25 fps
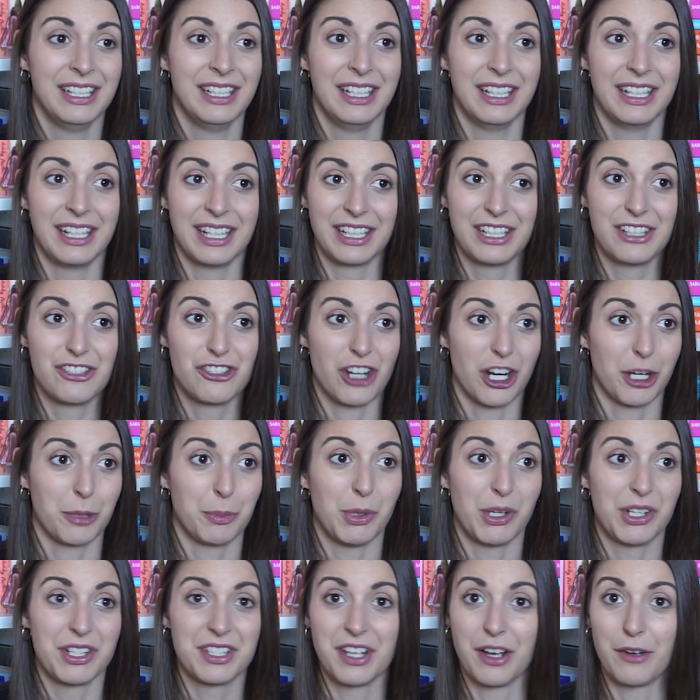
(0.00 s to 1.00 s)
and I can check
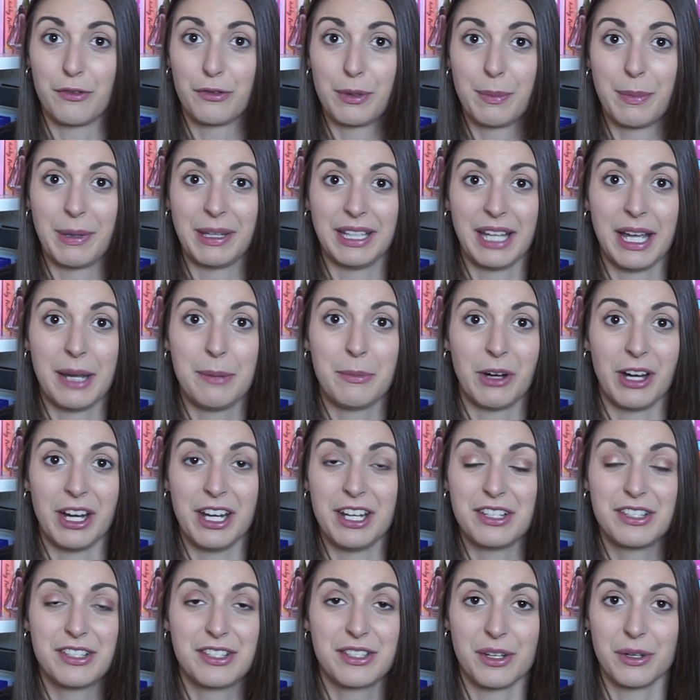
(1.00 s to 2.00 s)
books out from my library.
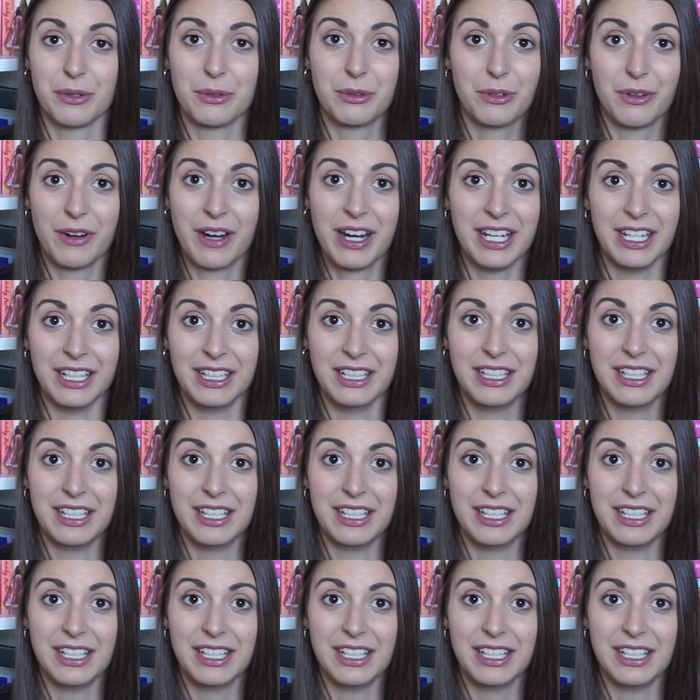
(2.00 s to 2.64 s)
It's so great.